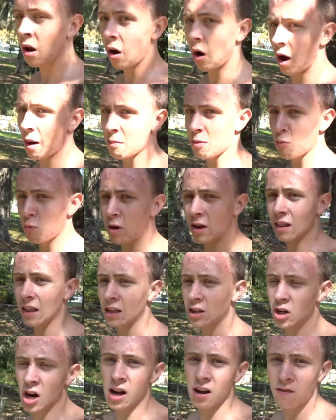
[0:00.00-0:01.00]
I mean
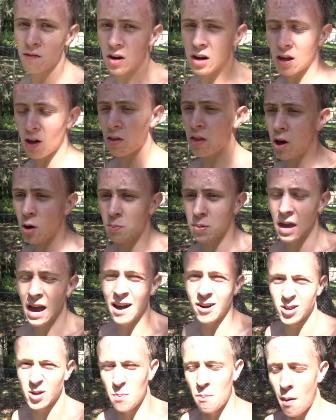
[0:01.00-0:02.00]
weekly training video that'll be
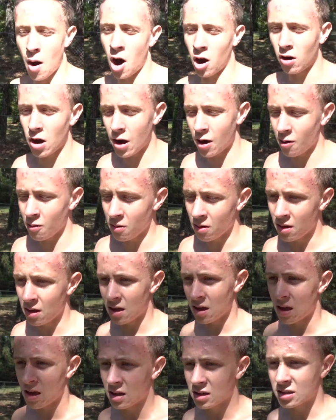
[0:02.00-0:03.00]
out tomorrow.
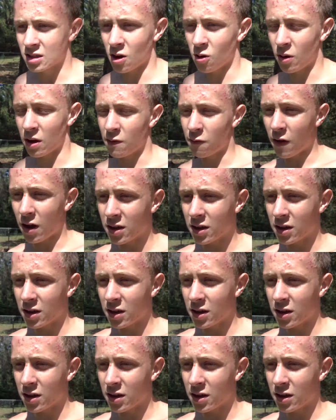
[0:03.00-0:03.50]
So if